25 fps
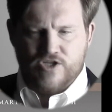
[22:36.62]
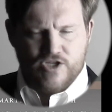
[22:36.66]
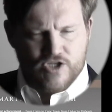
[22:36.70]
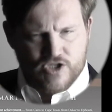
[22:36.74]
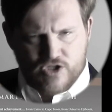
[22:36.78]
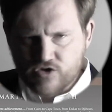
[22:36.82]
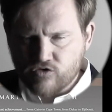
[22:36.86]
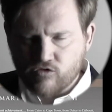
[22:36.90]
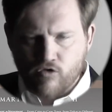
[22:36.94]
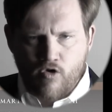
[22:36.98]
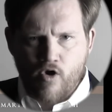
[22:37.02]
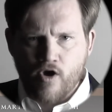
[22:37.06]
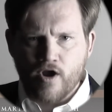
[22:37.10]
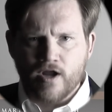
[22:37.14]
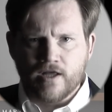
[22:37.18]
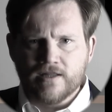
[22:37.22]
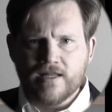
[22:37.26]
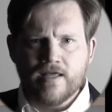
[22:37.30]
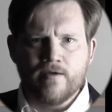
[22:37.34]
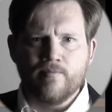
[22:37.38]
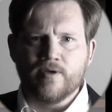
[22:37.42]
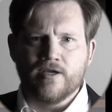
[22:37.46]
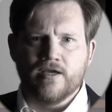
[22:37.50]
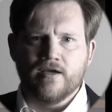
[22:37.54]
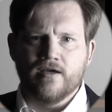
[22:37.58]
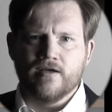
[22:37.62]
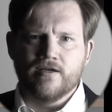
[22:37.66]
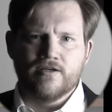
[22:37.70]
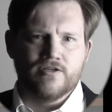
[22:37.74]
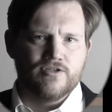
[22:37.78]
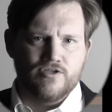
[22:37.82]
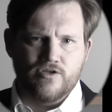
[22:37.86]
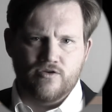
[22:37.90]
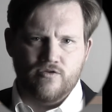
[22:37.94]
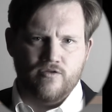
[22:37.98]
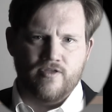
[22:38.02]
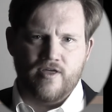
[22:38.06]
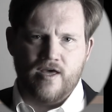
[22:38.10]
destroying Libya
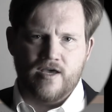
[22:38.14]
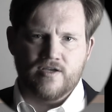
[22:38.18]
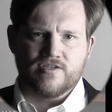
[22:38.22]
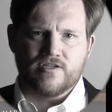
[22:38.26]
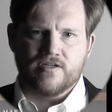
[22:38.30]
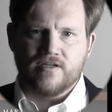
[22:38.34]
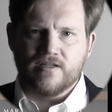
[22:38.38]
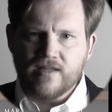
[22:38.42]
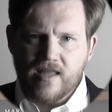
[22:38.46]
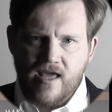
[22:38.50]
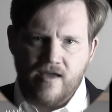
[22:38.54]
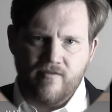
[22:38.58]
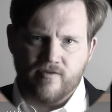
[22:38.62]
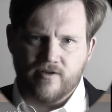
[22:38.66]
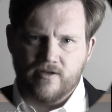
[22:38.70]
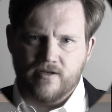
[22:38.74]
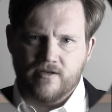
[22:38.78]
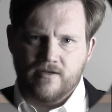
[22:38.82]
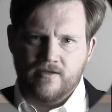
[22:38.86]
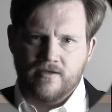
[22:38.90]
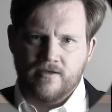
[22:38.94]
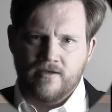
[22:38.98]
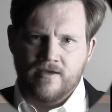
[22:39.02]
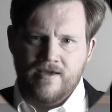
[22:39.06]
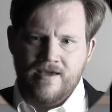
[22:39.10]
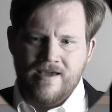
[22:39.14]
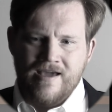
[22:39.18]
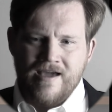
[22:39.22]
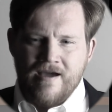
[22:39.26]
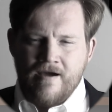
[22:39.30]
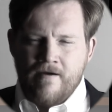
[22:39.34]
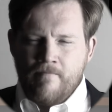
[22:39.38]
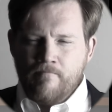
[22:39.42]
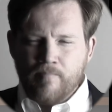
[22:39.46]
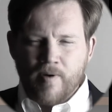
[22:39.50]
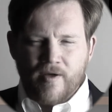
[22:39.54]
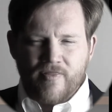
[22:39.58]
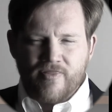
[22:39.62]
in 2011.
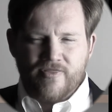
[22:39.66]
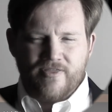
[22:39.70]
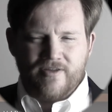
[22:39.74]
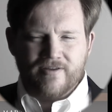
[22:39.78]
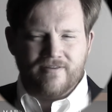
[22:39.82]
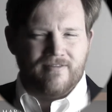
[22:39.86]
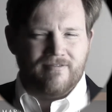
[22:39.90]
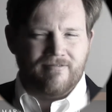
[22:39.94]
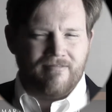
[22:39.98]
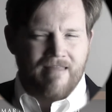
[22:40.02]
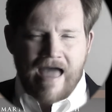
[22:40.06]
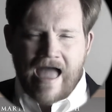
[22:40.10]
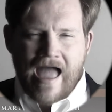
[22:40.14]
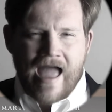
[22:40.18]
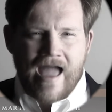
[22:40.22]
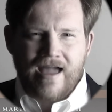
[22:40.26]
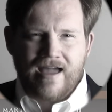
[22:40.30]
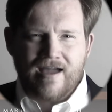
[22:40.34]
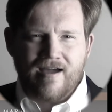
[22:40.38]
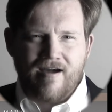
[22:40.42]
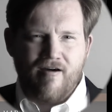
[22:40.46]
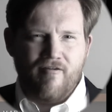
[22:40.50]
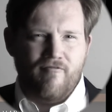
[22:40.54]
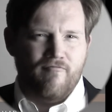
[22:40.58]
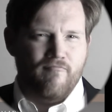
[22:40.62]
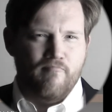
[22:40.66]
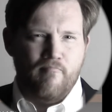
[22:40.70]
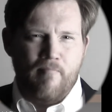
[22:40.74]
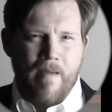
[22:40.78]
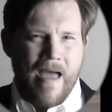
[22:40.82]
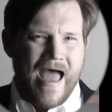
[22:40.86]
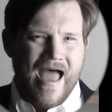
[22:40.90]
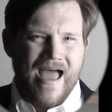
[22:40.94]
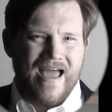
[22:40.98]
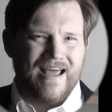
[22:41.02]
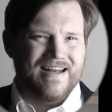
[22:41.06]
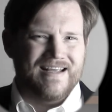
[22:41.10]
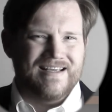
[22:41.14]
But the lack of
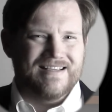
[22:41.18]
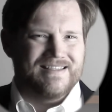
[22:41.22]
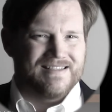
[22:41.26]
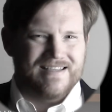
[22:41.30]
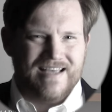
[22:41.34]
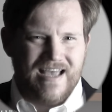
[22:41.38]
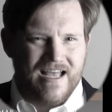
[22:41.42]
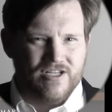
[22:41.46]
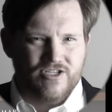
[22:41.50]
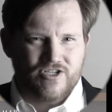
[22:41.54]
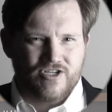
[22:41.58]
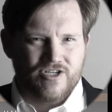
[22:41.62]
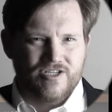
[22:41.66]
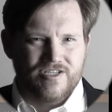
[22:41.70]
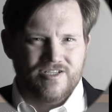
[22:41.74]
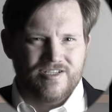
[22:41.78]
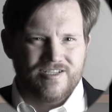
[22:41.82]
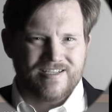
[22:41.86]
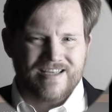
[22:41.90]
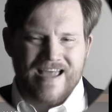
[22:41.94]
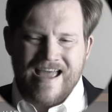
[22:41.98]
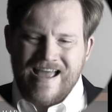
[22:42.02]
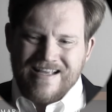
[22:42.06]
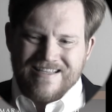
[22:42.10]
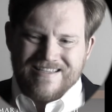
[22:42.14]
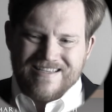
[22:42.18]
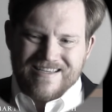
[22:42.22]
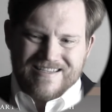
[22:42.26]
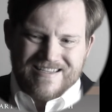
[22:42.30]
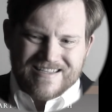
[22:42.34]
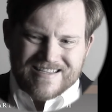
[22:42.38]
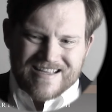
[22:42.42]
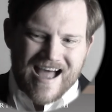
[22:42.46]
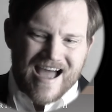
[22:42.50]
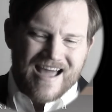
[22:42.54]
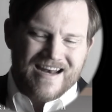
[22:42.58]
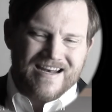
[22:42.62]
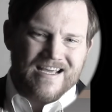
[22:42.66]
bad intentions
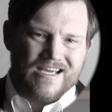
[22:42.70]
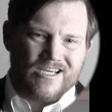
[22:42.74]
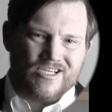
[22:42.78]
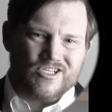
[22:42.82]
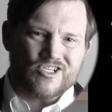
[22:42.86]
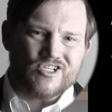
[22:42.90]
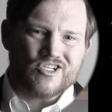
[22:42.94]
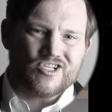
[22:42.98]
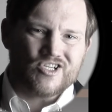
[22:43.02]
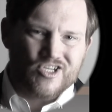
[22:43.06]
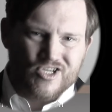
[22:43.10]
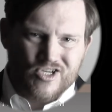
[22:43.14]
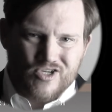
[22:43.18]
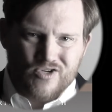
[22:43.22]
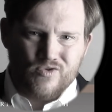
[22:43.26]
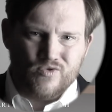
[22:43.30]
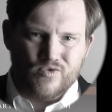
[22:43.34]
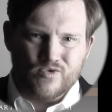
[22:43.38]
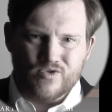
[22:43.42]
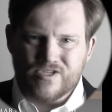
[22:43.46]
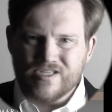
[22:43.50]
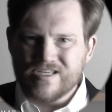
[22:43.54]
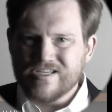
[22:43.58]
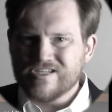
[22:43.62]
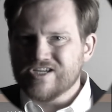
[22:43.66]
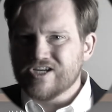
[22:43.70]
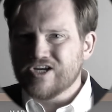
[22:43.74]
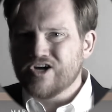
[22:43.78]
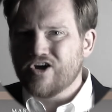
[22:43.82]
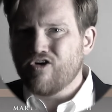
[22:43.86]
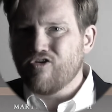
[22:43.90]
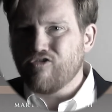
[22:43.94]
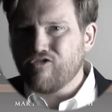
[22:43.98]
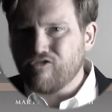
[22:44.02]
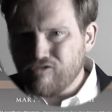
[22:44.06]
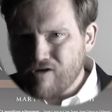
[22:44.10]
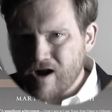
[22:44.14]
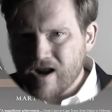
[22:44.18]
does not excuse these
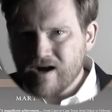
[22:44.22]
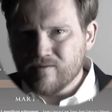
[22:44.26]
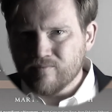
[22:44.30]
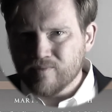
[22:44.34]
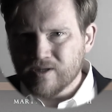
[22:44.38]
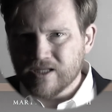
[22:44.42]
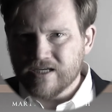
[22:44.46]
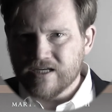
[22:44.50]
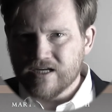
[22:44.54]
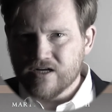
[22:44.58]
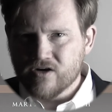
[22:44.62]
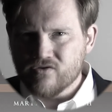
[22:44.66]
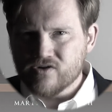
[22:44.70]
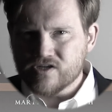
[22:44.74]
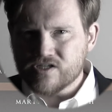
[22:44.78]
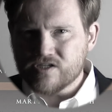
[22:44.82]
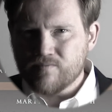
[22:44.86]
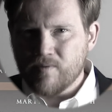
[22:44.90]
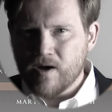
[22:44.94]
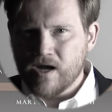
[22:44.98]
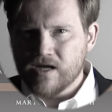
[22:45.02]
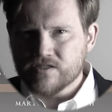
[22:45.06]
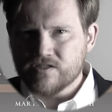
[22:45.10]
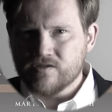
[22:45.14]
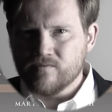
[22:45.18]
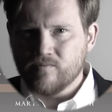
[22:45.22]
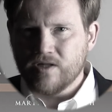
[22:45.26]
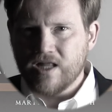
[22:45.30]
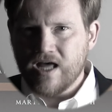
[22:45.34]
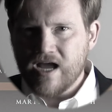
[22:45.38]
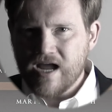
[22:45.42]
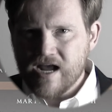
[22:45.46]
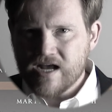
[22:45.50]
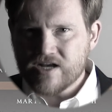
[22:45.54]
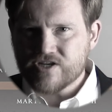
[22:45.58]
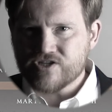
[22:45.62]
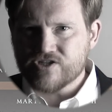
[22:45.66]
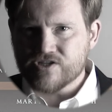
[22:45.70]
incredibly
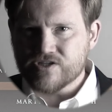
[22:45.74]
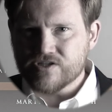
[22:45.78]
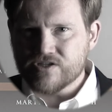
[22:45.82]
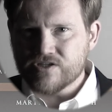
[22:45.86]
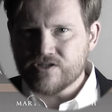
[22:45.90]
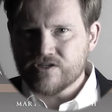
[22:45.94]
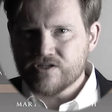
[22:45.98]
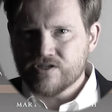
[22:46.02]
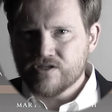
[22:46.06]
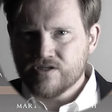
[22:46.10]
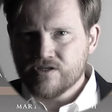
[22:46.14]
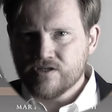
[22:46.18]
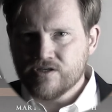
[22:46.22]
irresponsible actions.